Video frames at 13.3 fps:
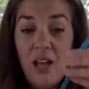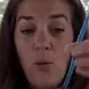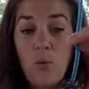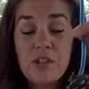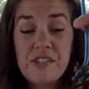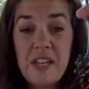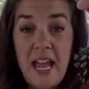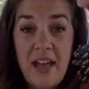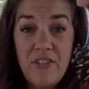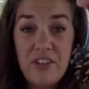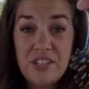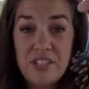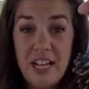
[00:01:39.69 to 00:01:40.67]
Once I have
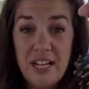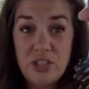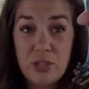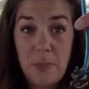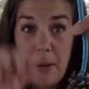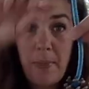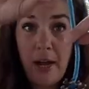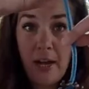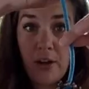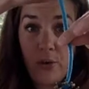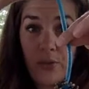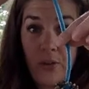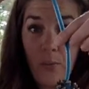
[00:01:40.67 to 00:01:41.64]
it attached to my pine
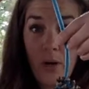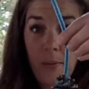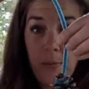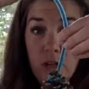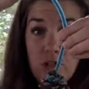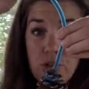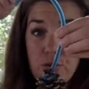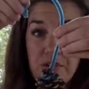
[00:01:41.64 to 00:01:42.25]
cone, then what I'm going to do